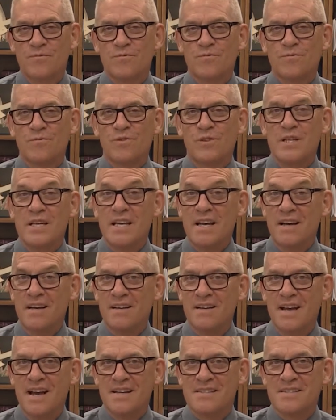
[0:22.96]

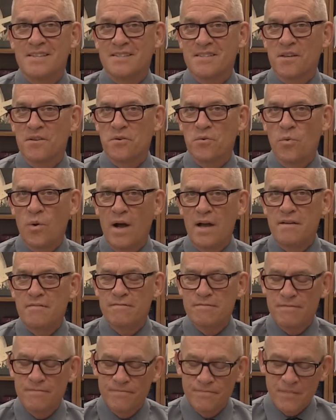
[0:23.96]
Leah as his other
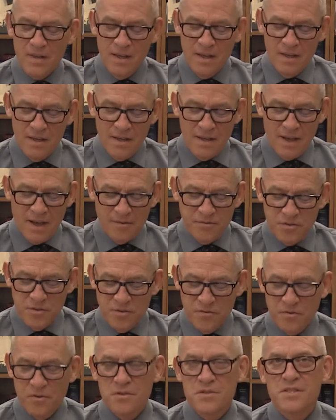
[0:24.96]
wife after
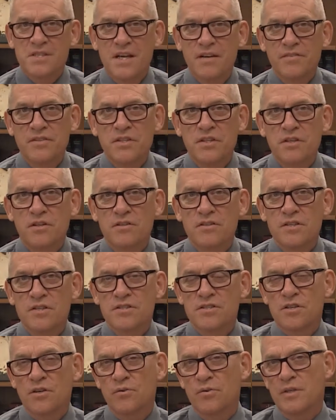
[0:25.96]
the first 7 years,
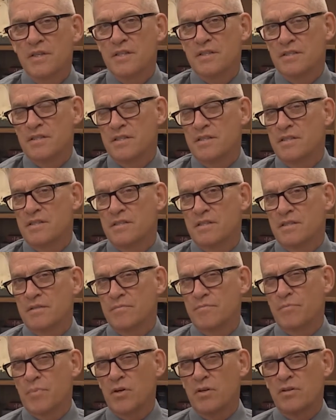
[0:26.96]
and so this is a
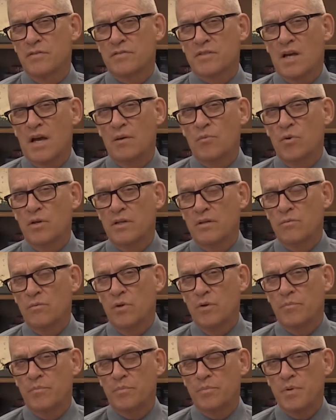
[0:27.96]
period of time
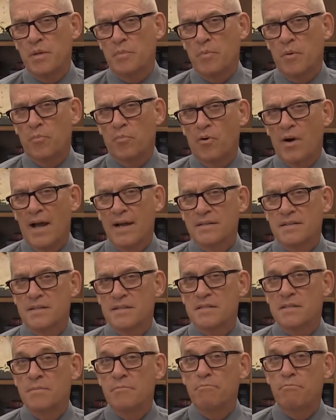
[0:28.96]
when people
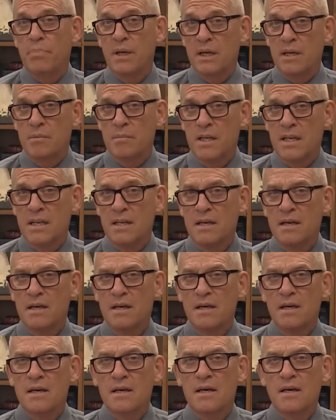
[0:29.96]
practiced bigamy,
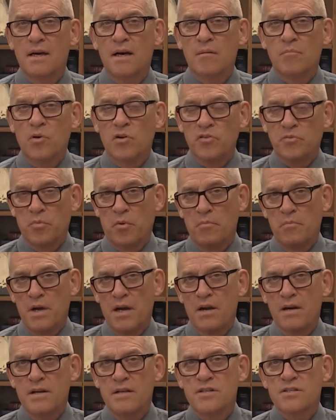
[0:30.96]
multiple
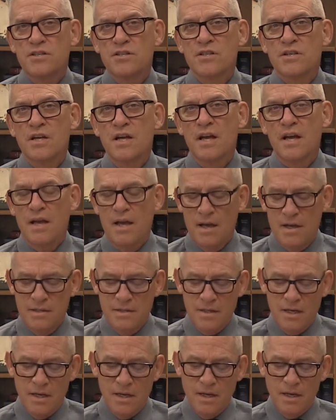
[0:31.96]
marriage. And